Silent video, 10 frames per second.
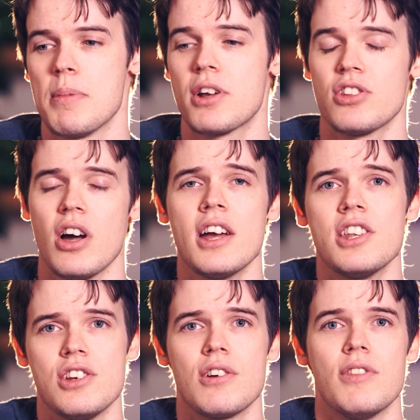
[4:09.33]
because the
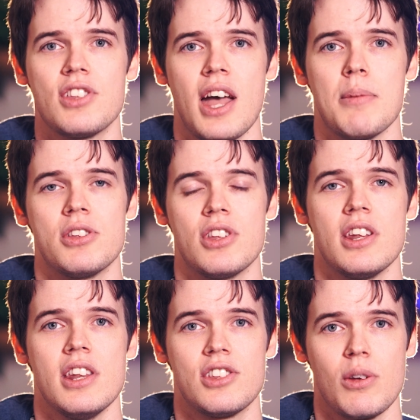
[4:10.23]
idea of this app is
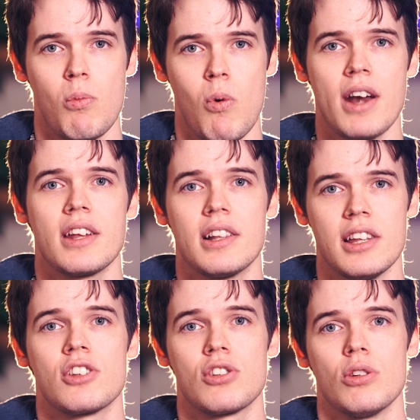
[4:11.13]
that it is a
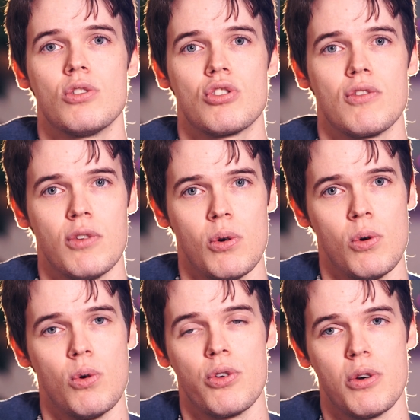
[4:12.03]
one-click solution for
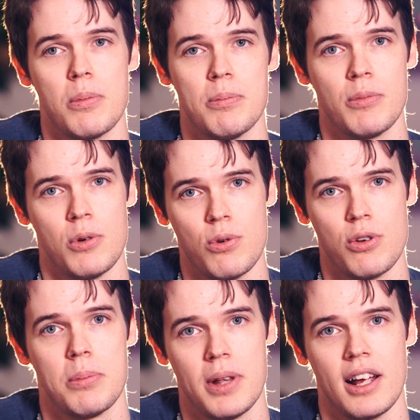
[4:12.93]
all your all
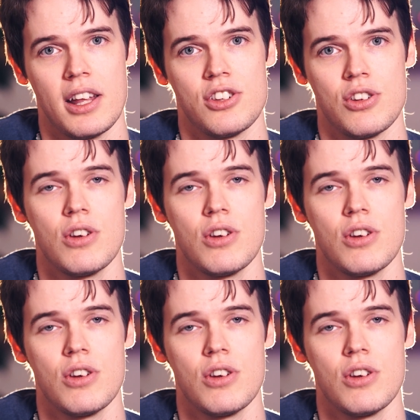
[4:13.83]
your plugins.